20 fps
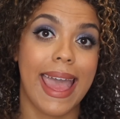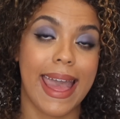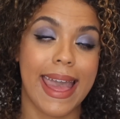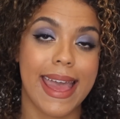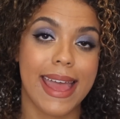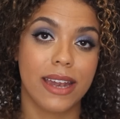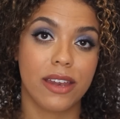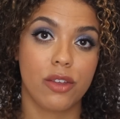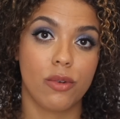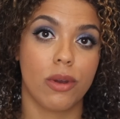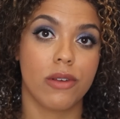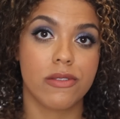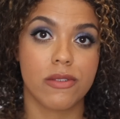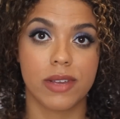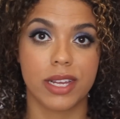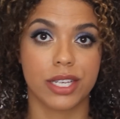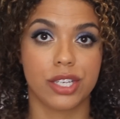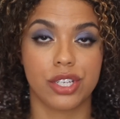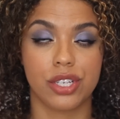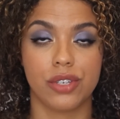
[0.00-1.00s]
and you
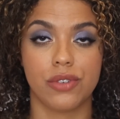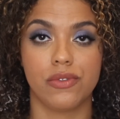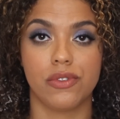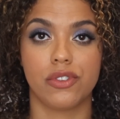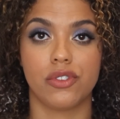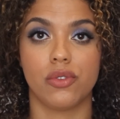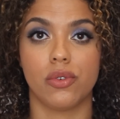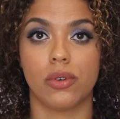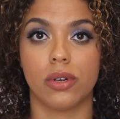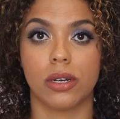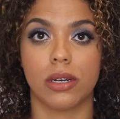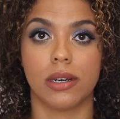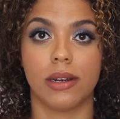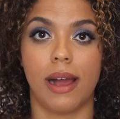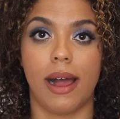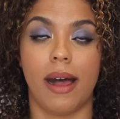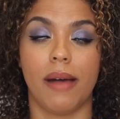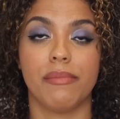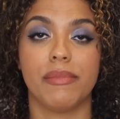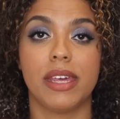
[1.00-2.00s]
also get to use your
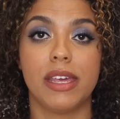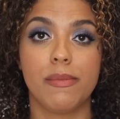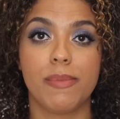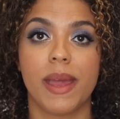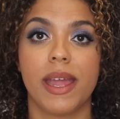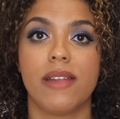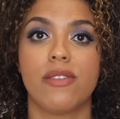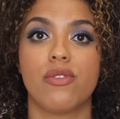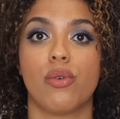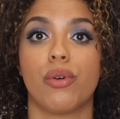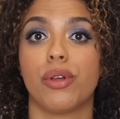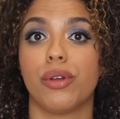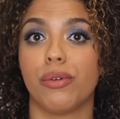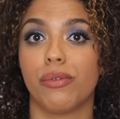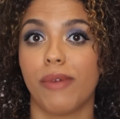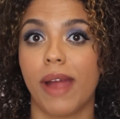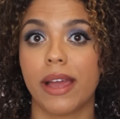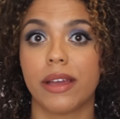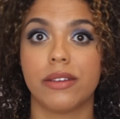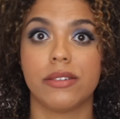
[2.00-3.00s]
um, Ebates or
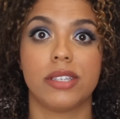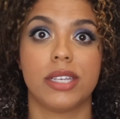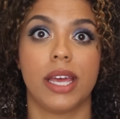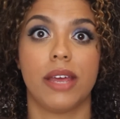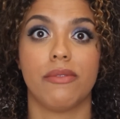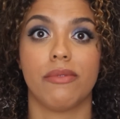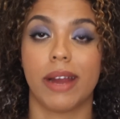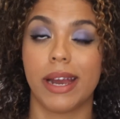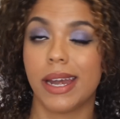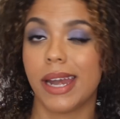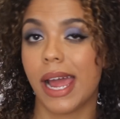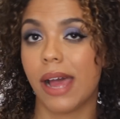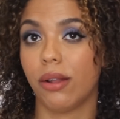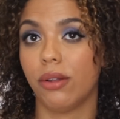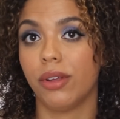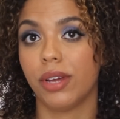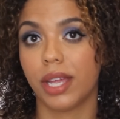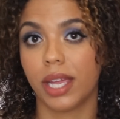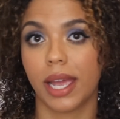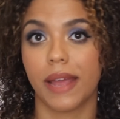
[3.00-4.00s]
your Rakuten. Right now
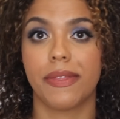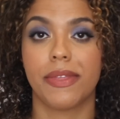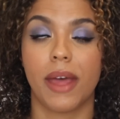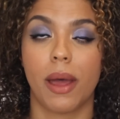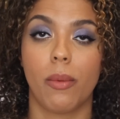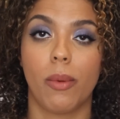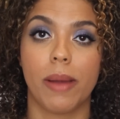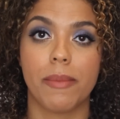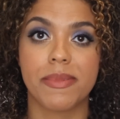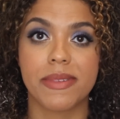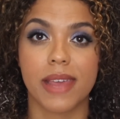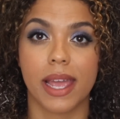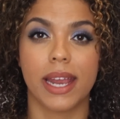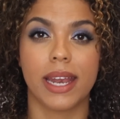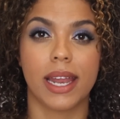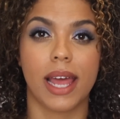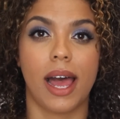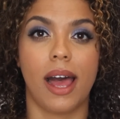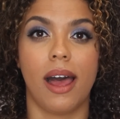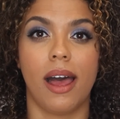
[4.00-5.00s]
looking at that
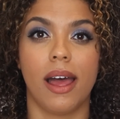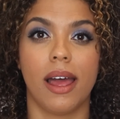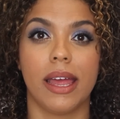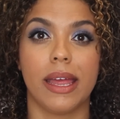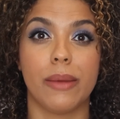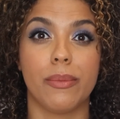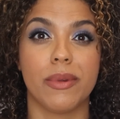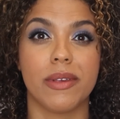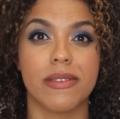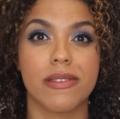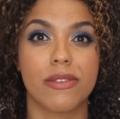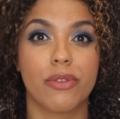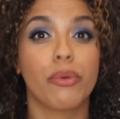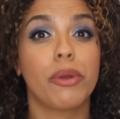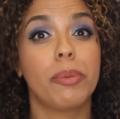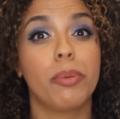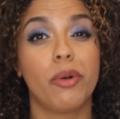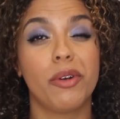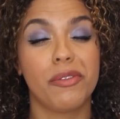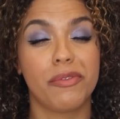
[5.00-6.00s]
website uh, it was
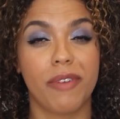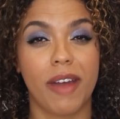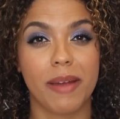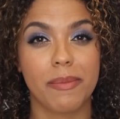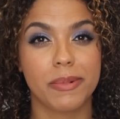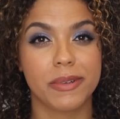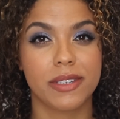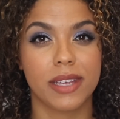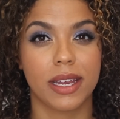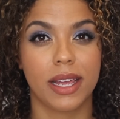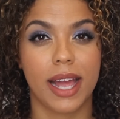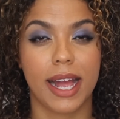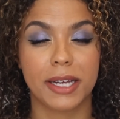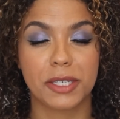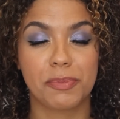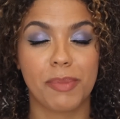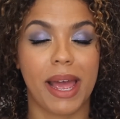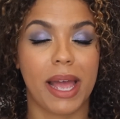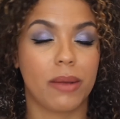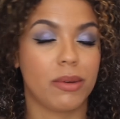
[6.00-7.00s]
3.5%
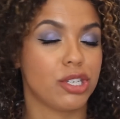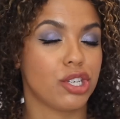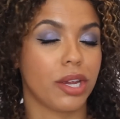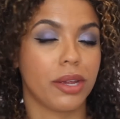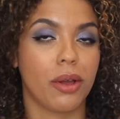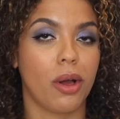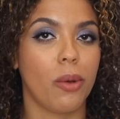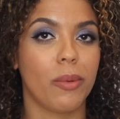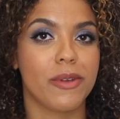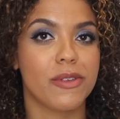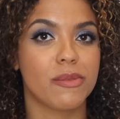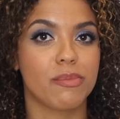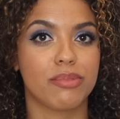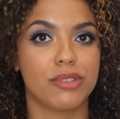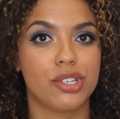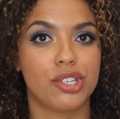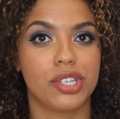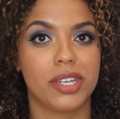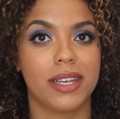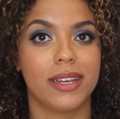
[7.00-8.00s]
cash back which I always
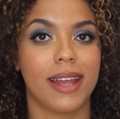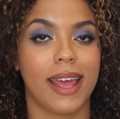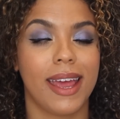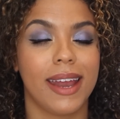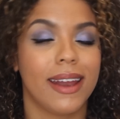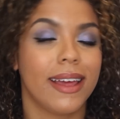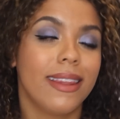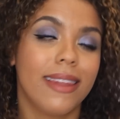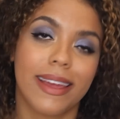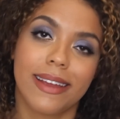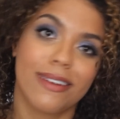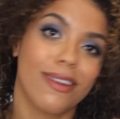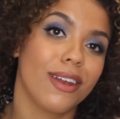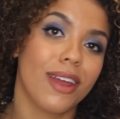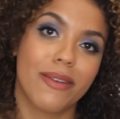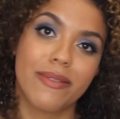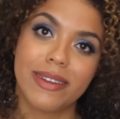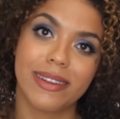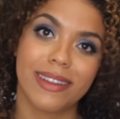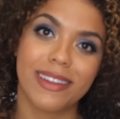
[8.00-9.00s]
appreciate and I like not
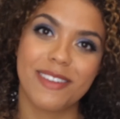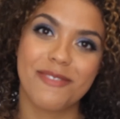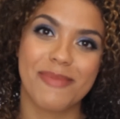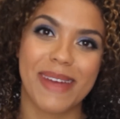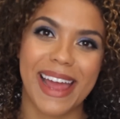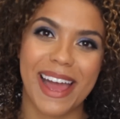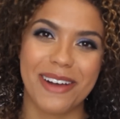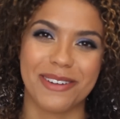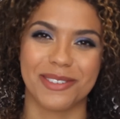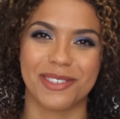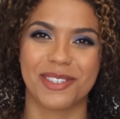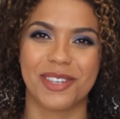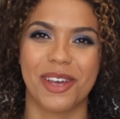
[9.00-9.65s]
having to leave my house